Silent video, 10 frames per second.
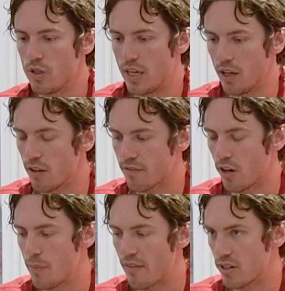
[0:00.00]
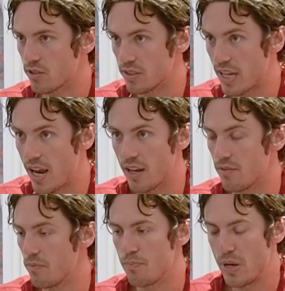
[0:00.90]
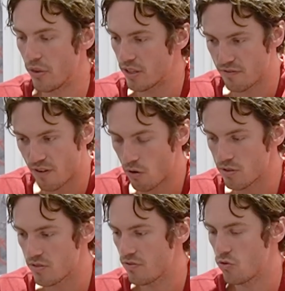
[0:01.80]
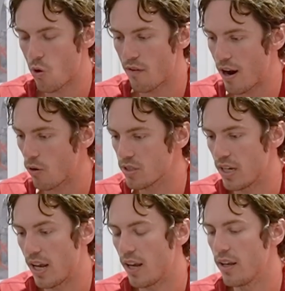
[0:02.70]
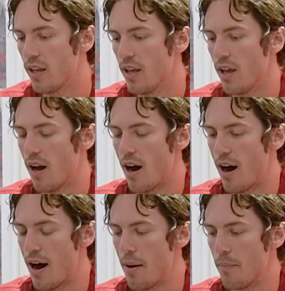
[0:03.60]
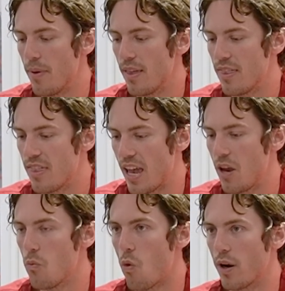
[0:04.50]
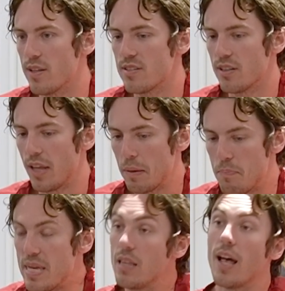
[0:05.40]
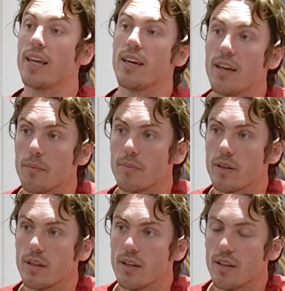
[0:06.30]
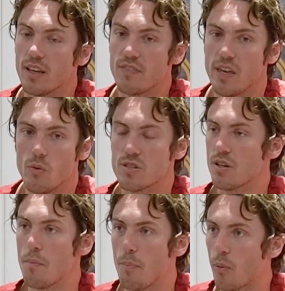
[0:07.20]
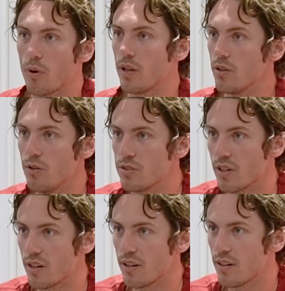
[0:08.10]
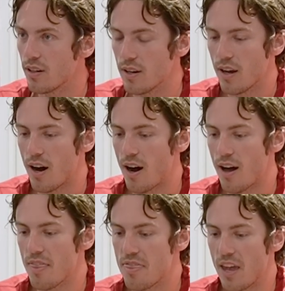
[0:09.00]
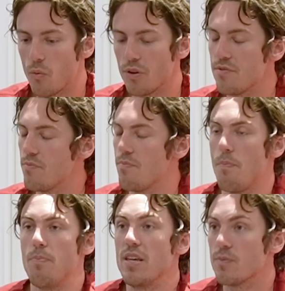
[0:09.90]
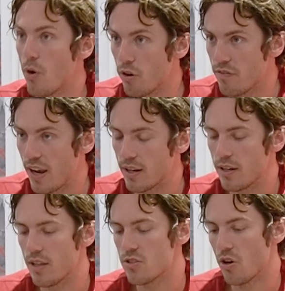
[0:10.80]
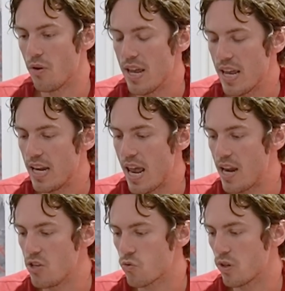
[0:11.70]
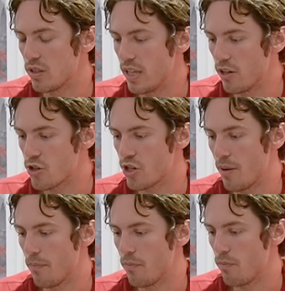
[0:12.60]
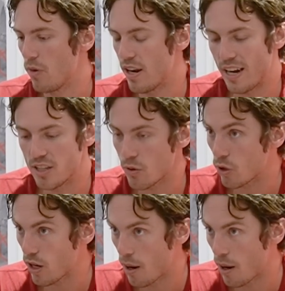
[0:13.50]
kill it for him every single day and be on the phones 12 hours a day, um they wanted to like be like him. If he was some boring loser, uh they wouldn't be as motivated. And so in any sort of leadership in any sort of